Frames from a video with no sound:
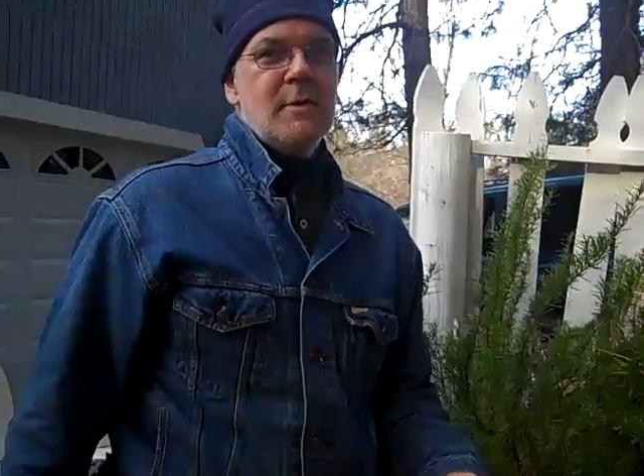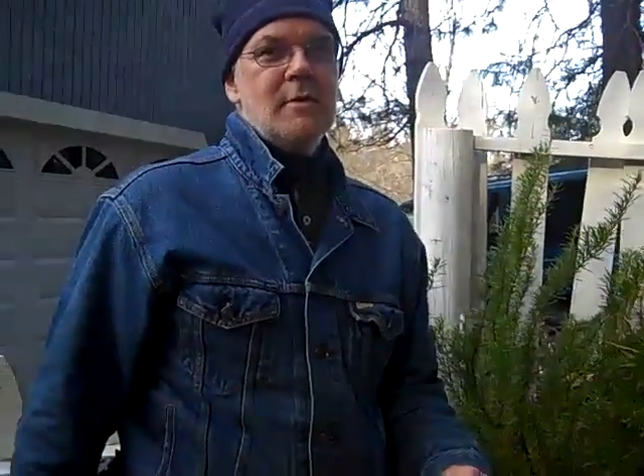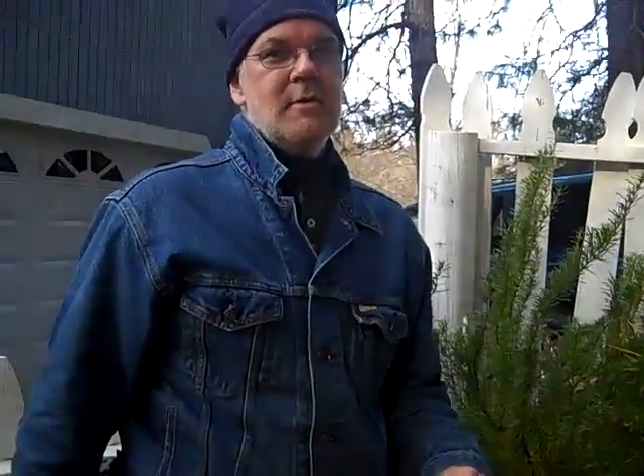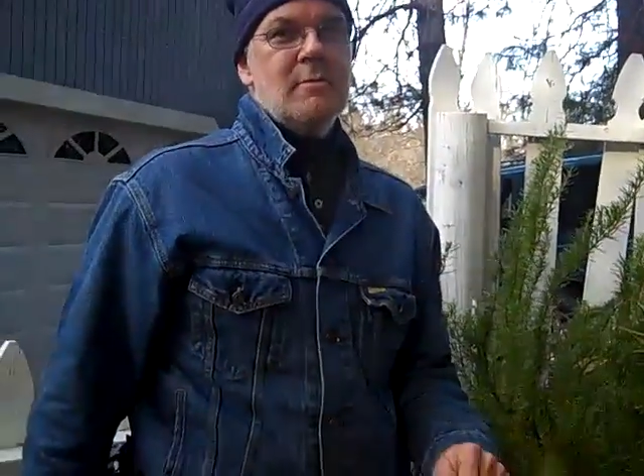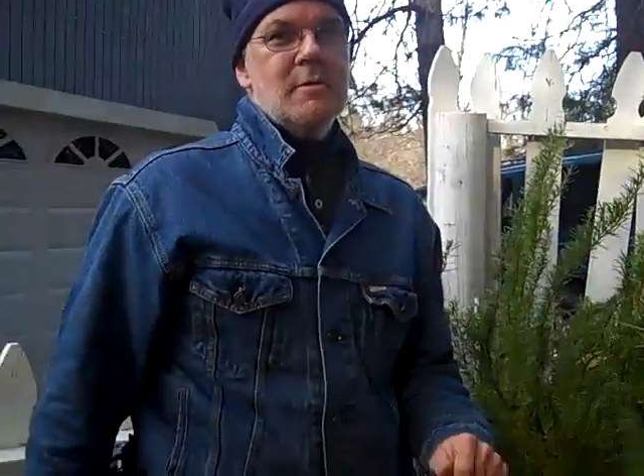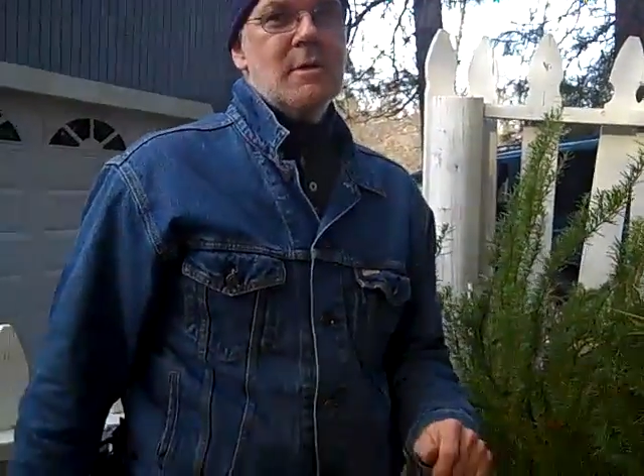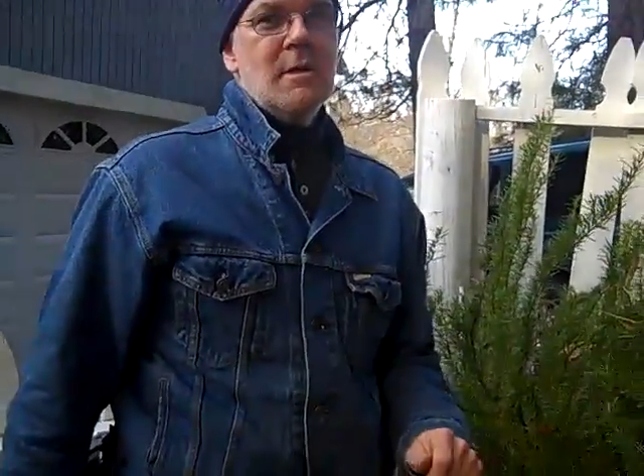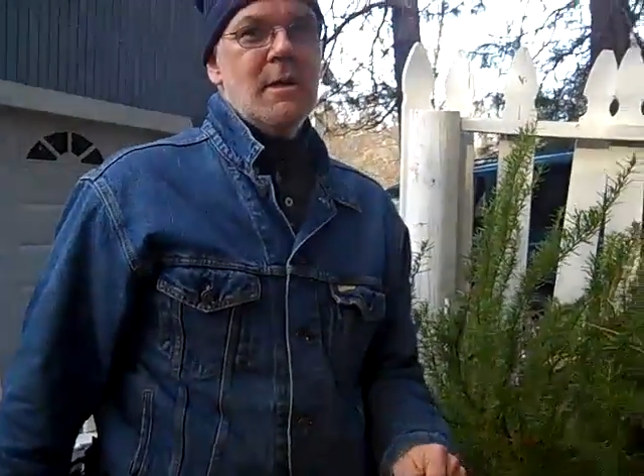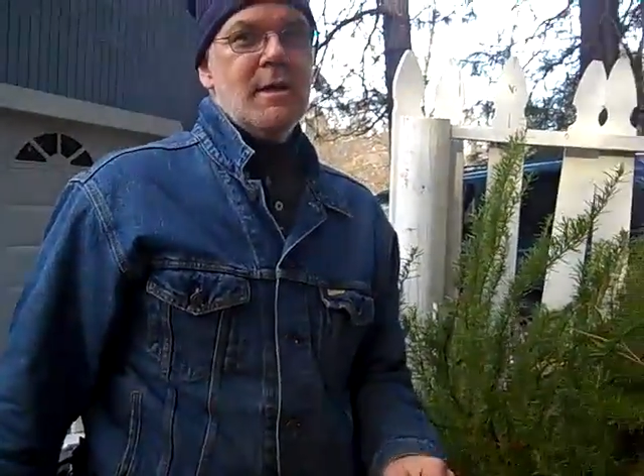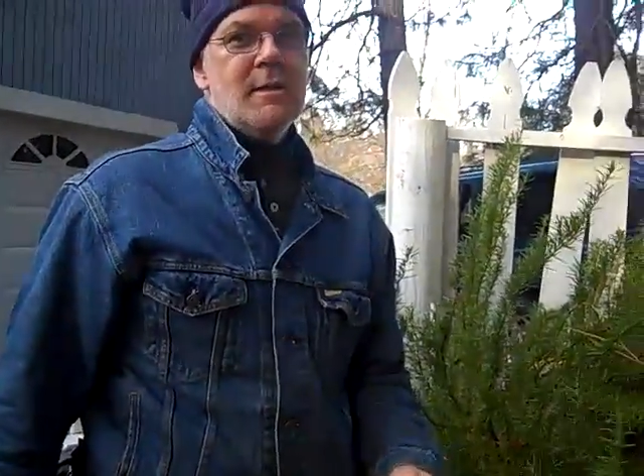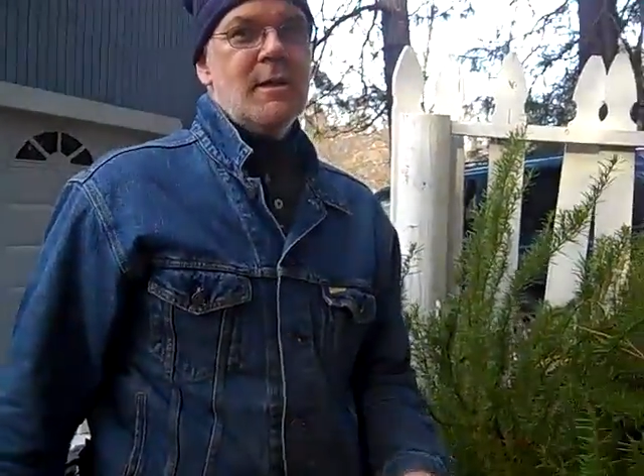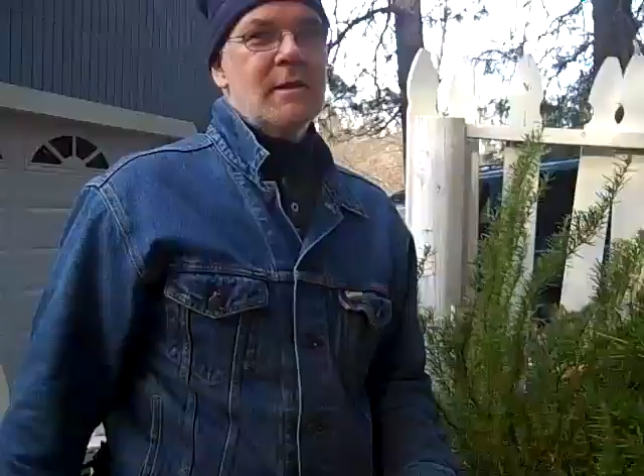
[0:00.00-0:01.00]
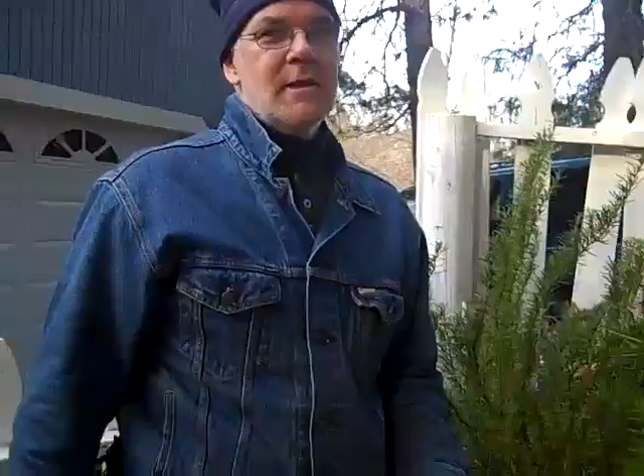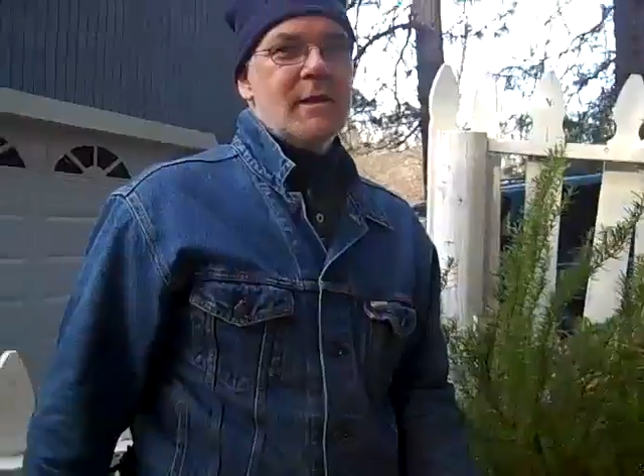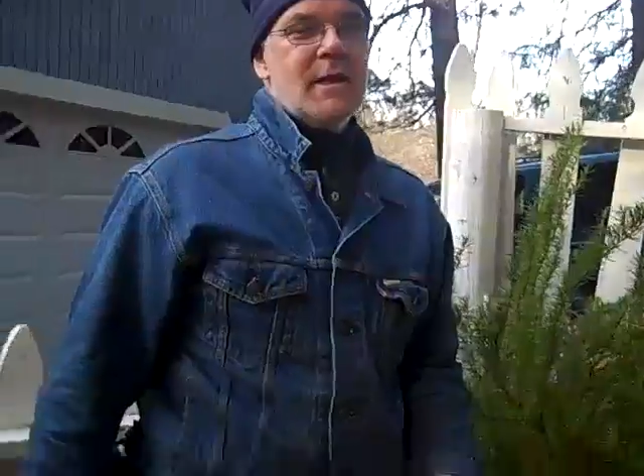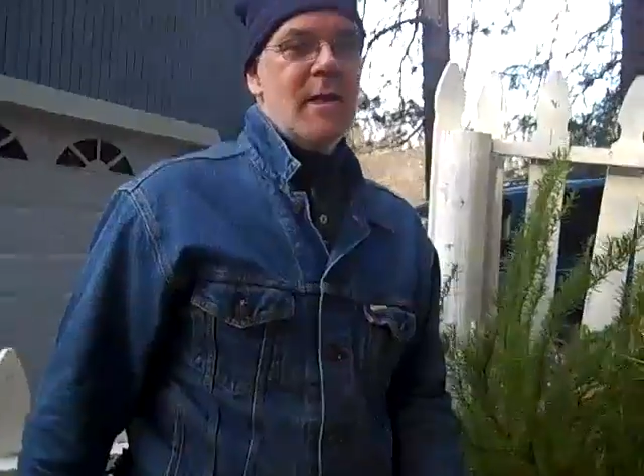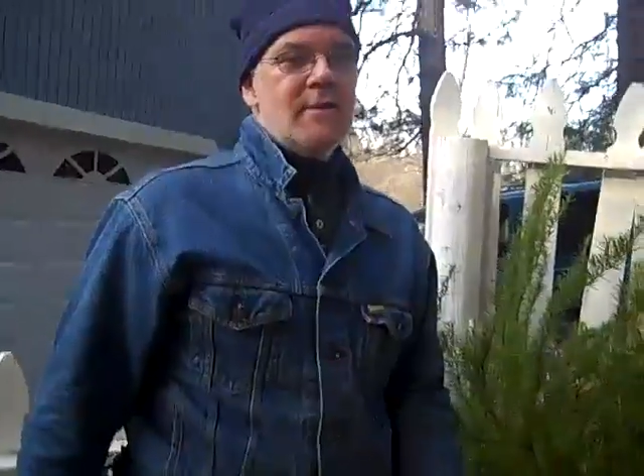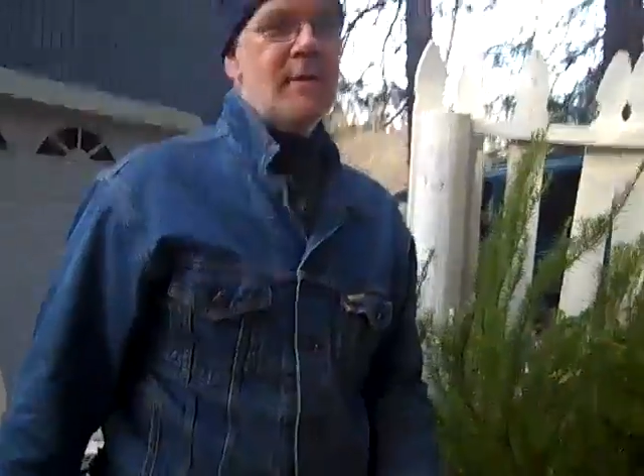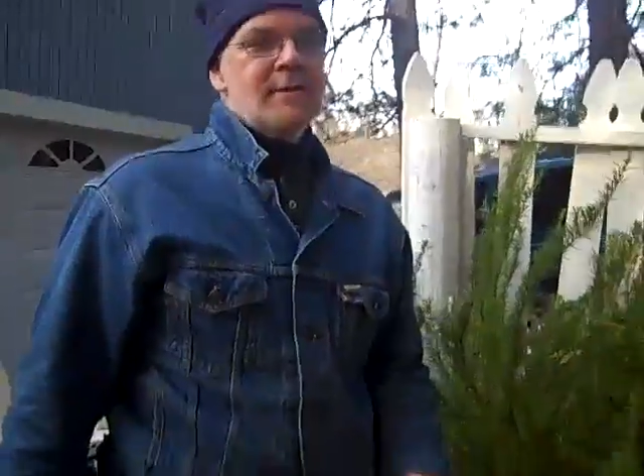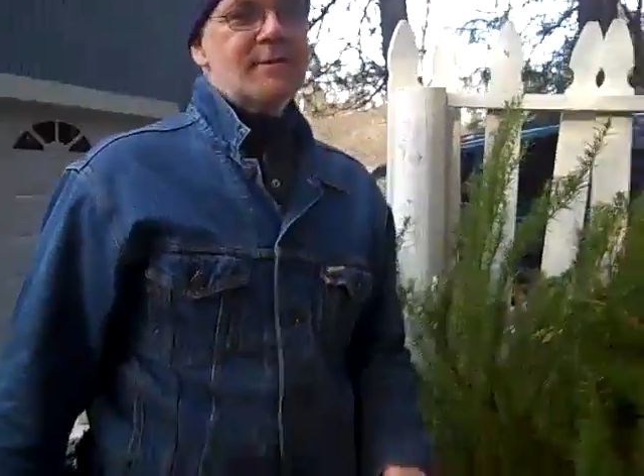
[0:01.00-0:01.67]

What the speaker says: You know, in Lake County,